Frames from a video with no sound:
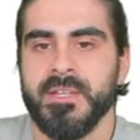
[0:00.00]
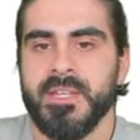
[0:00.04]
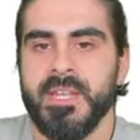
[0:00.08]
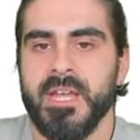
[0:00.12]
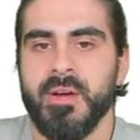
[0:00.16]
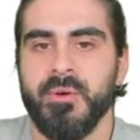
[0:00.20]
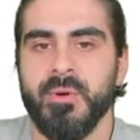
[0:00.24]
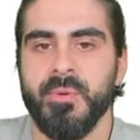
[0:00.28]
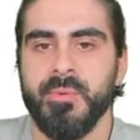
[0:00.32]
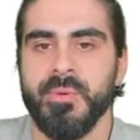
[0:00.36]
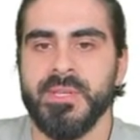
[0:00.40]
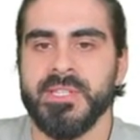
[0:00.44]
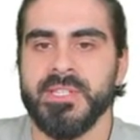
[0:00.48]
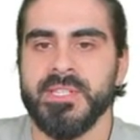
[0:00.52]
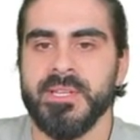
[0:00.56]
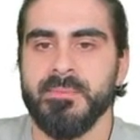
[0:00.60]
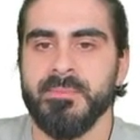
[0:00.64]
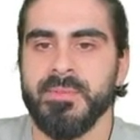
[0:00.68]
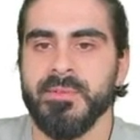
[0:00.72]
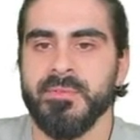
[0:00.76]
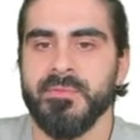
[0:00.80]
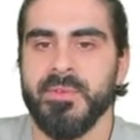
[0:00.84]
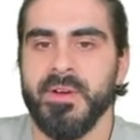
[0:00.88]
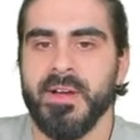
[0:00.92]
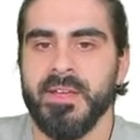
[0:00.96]
Now when we
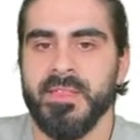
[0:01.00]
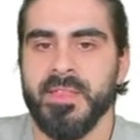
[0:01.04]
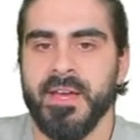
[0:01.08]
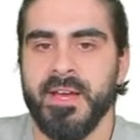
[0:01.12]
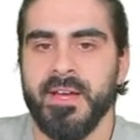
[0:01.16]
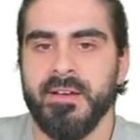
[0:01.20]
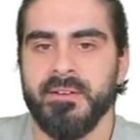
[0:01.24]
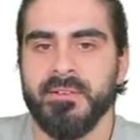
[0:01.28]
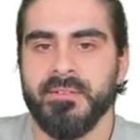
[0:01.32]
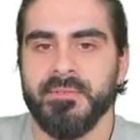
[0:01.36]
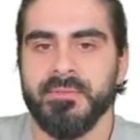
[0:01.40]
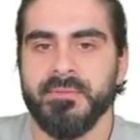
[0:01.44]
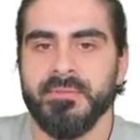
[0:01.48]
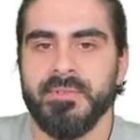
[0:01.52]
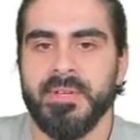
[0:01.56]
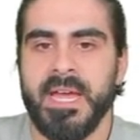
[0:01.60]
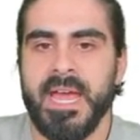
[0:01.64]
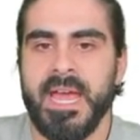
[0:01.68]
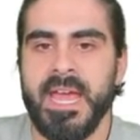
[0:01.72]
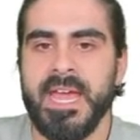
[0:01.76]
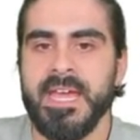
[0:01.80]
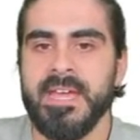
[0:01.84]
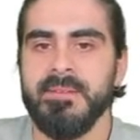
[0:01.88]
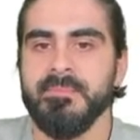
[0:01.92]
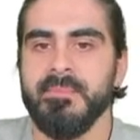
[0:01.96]
simplify that,
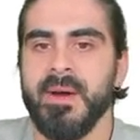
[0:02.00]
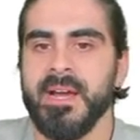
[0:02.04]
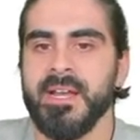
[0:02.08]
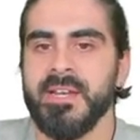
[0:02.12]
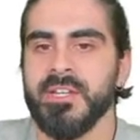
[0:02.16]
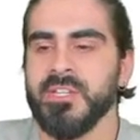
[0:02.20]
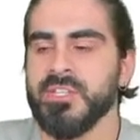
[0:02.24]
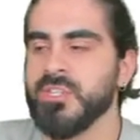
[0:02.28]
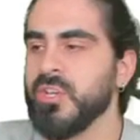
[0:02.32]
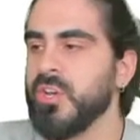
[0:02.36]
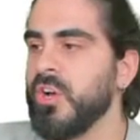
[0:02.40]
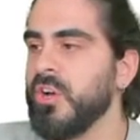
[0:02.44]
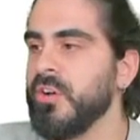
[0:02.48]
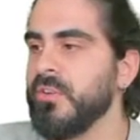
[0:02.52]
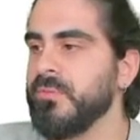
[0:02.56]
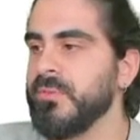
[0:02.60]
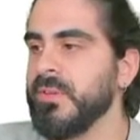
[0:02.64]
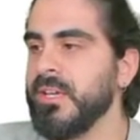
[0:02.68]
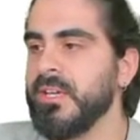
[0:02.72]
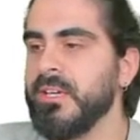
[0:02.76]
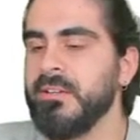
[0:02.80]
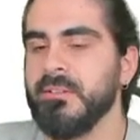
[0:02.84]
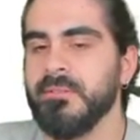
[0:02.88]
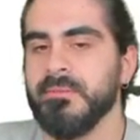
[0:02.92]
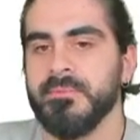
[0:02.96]
A minus half
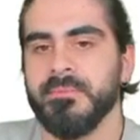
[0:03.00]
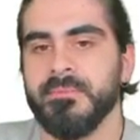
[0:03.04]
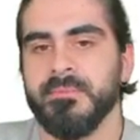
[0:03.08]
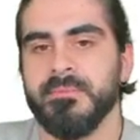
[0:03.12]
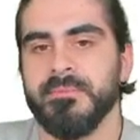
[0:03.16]
A,